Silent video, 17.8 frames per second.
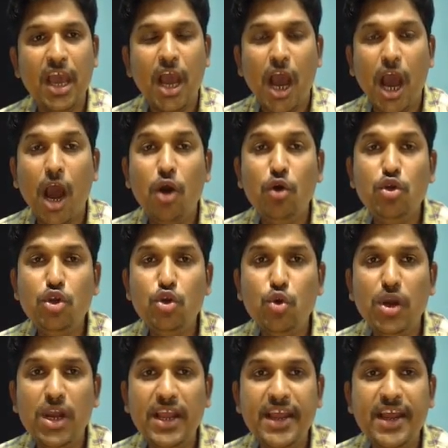How you
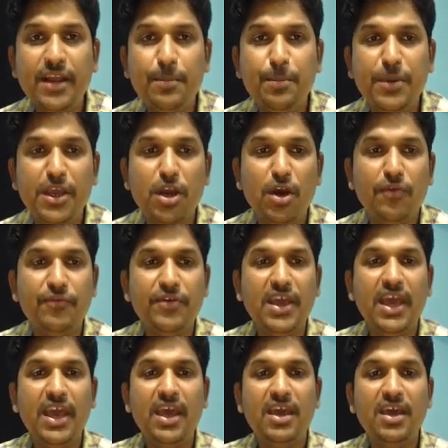will get P of
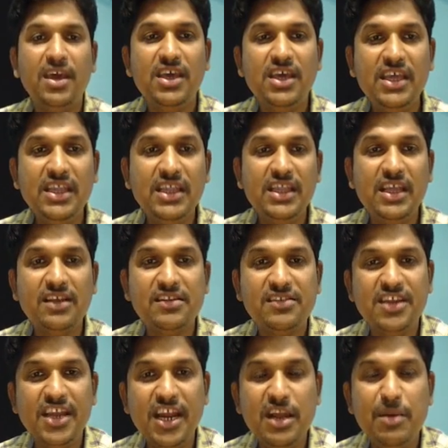k? In the
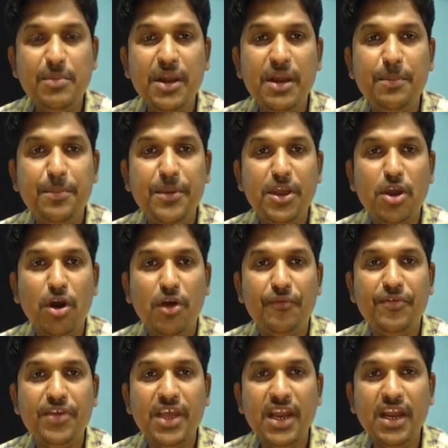statement P
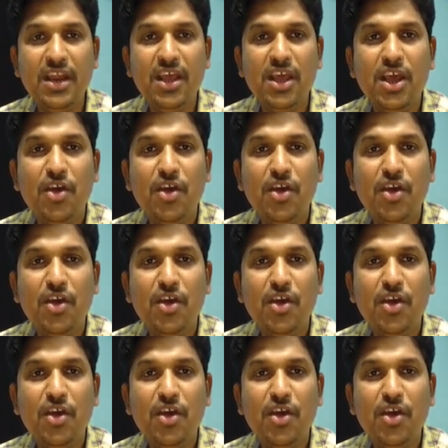of n,